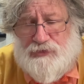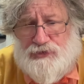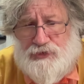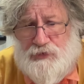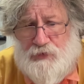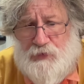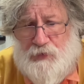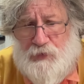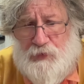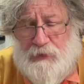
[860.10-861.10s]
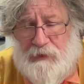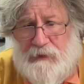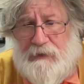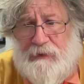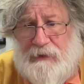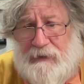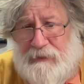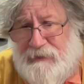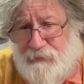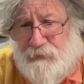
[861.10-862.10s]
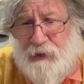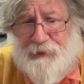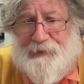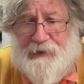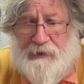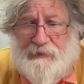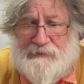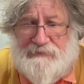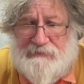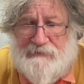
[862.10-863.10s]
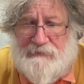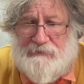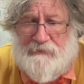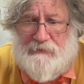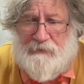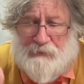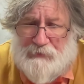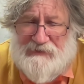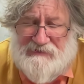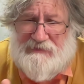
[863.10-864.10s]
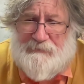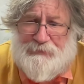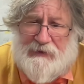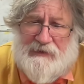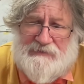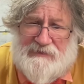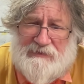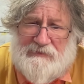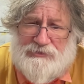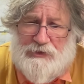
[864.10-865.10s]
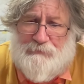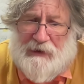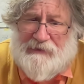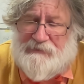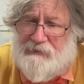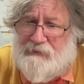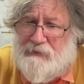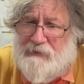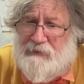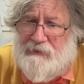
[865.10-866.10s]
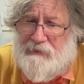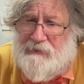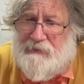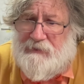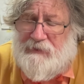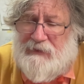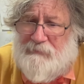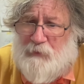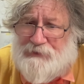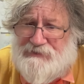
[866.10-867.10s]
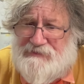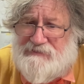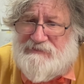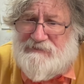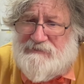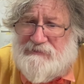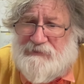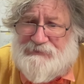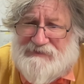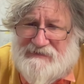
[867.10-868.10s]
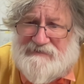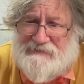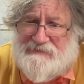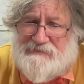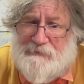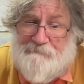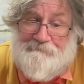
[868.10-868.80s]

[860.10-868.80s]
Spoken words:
to illegal conduct or indeed implicating Joe Biden in what is contested. So